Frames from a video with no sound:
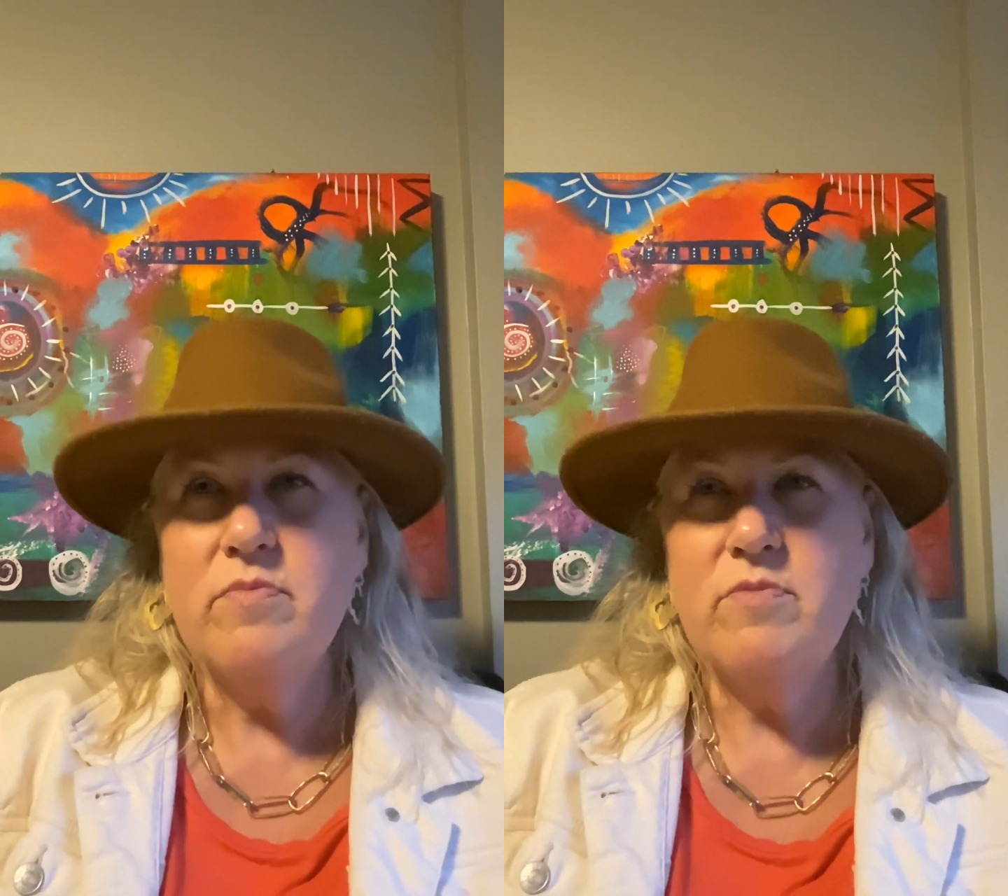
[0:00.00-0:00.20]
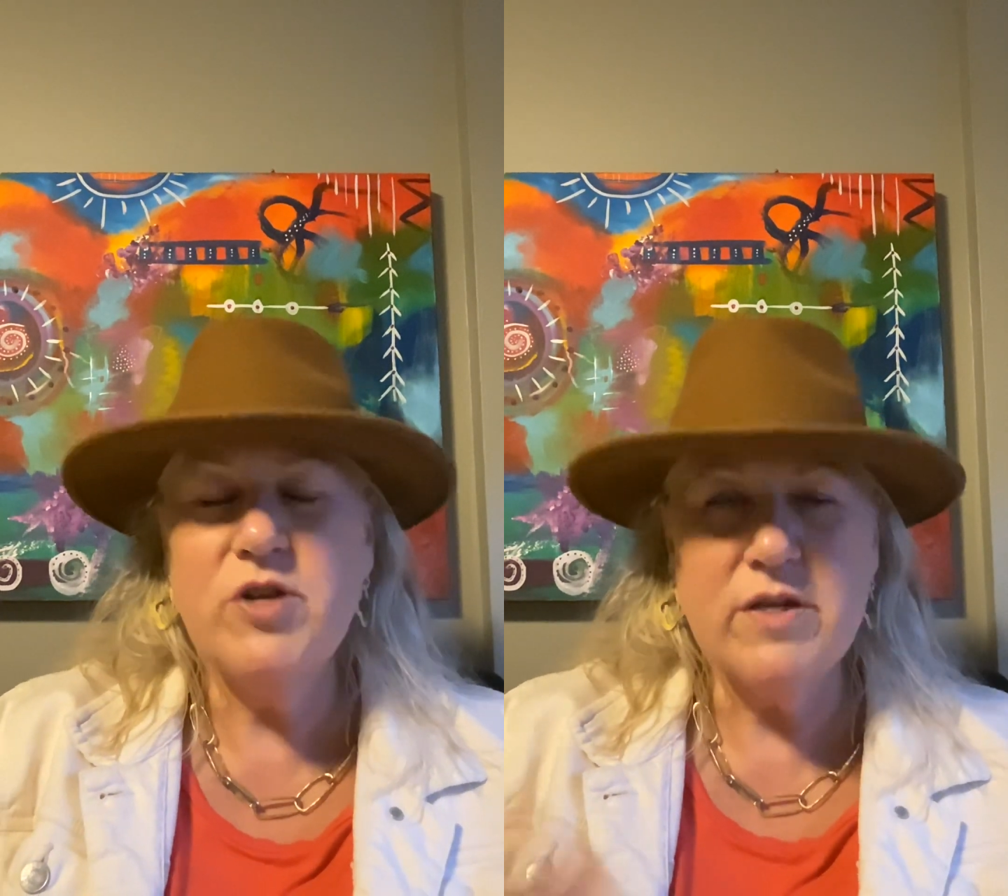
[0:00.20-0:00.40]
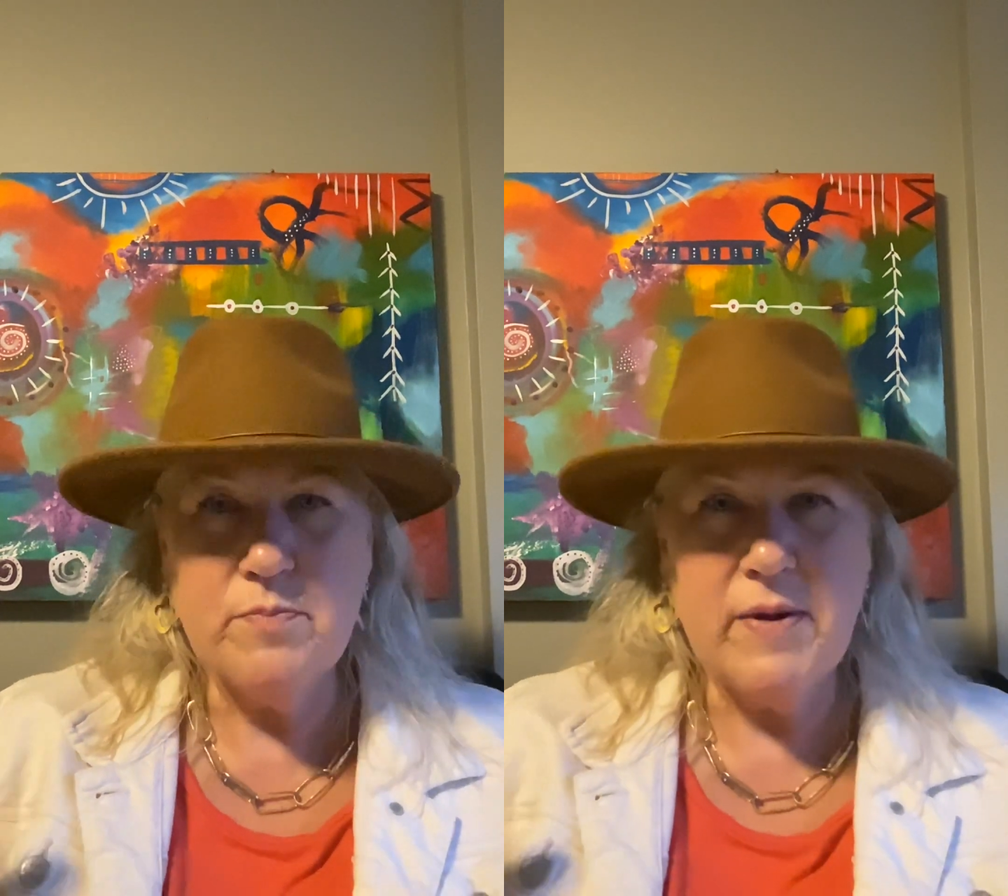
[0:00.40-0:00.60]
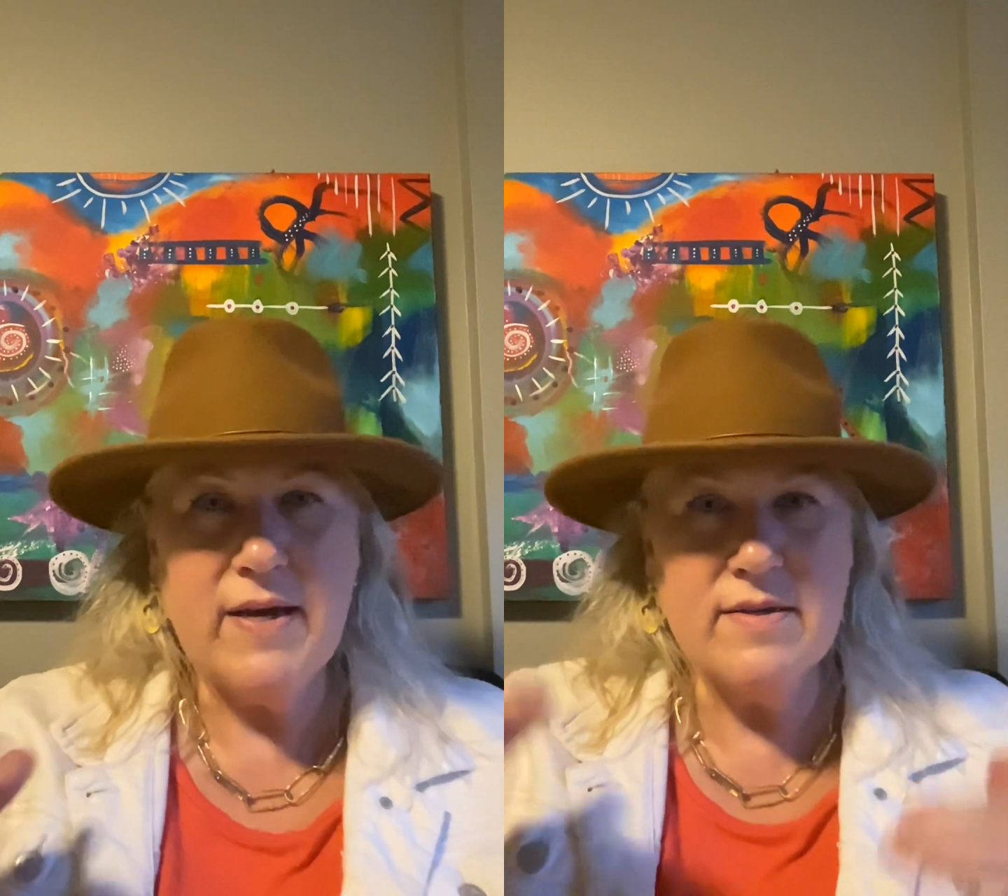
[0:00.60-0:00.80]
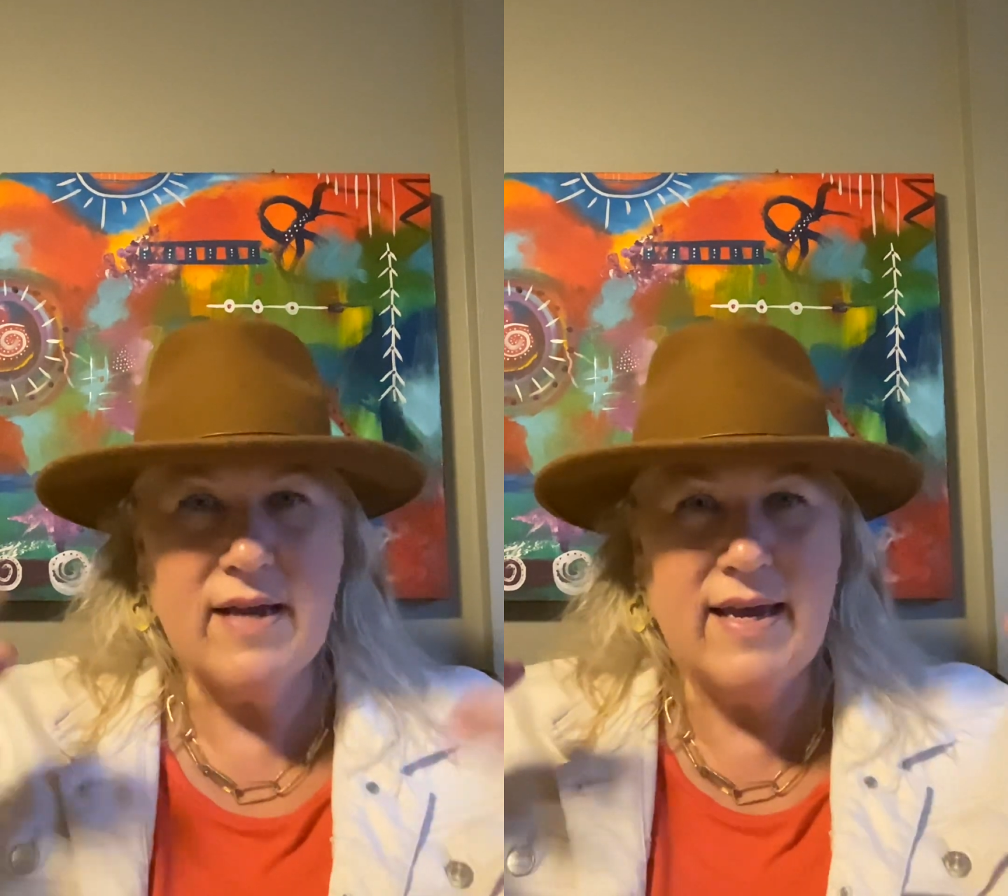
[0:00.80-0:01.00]
just
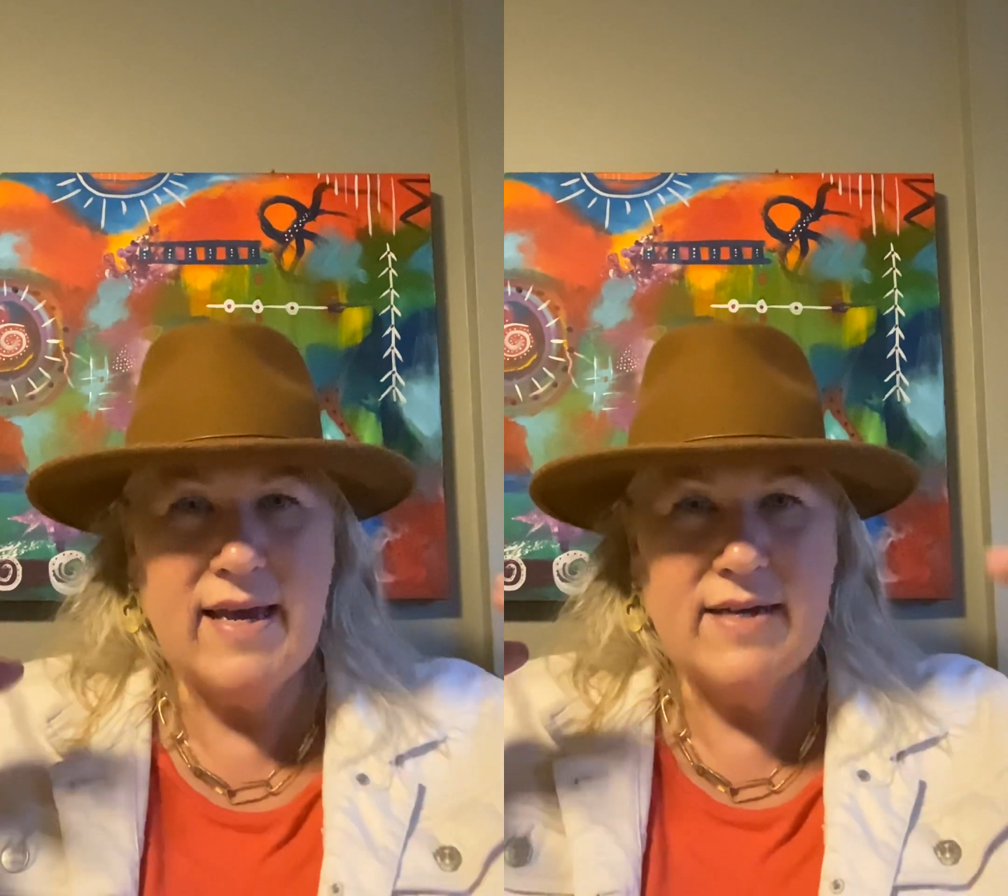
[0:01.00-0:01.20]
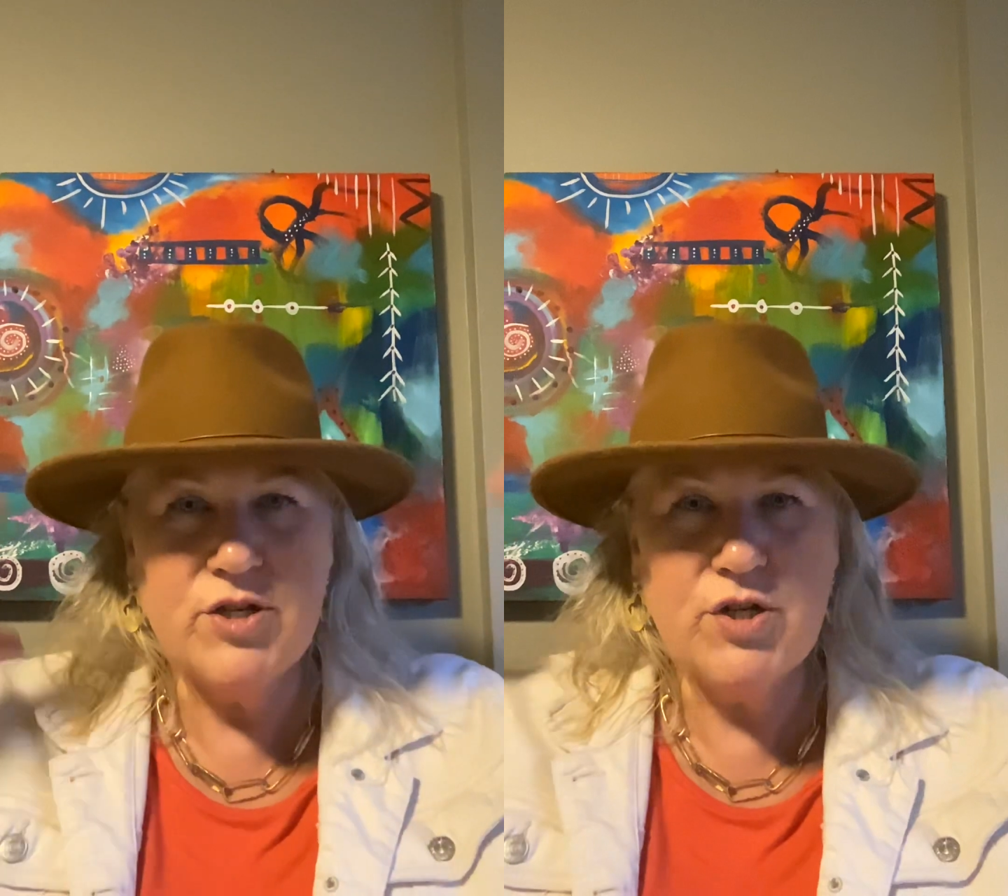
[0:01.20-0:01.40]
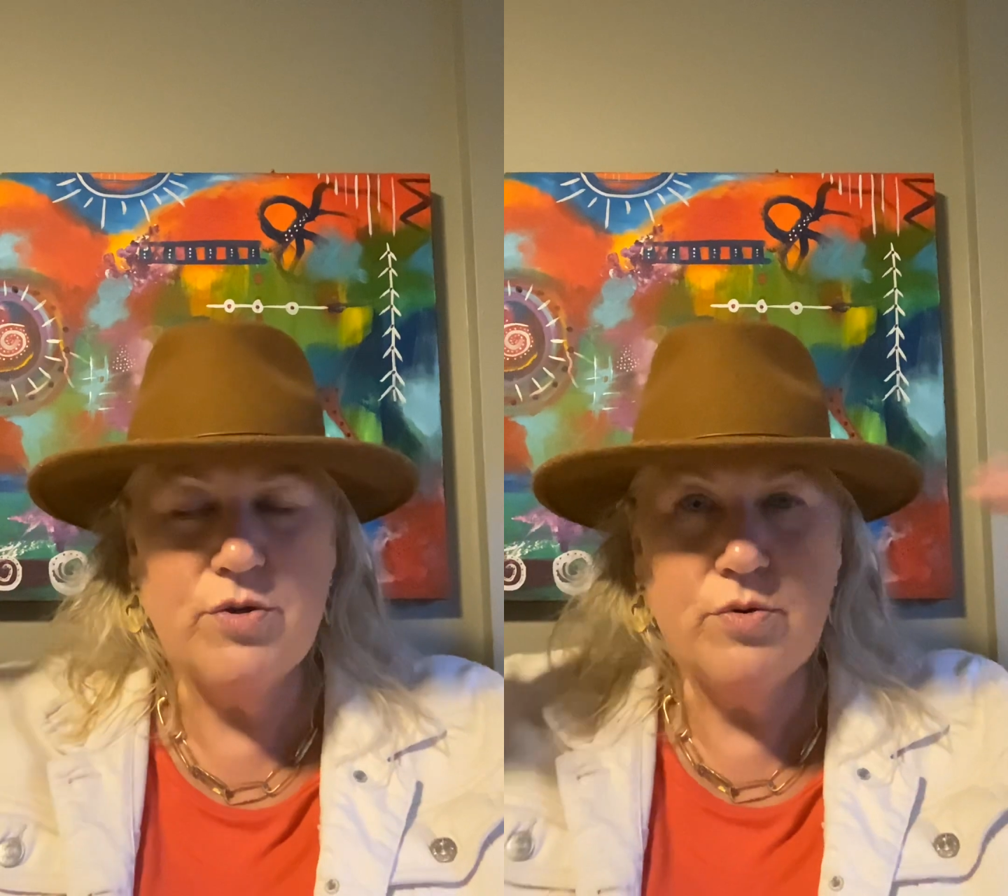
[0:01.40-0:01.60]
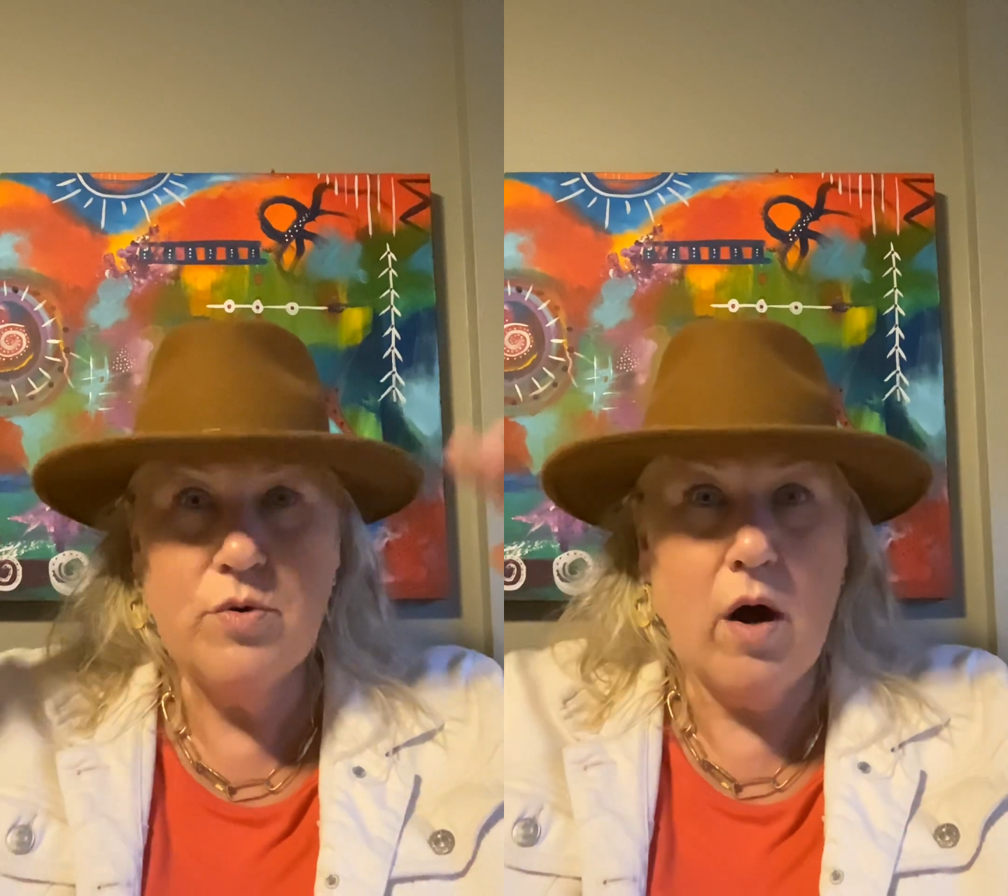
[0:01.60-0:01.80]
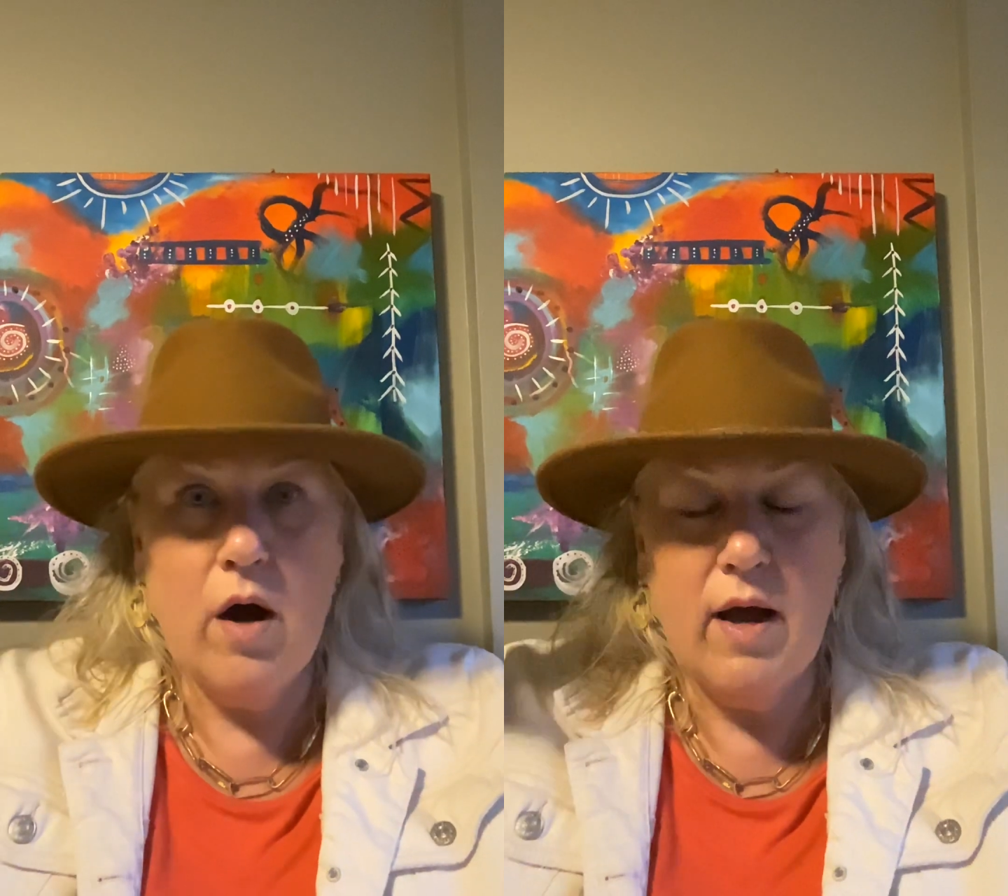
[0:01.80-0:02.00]
because I get too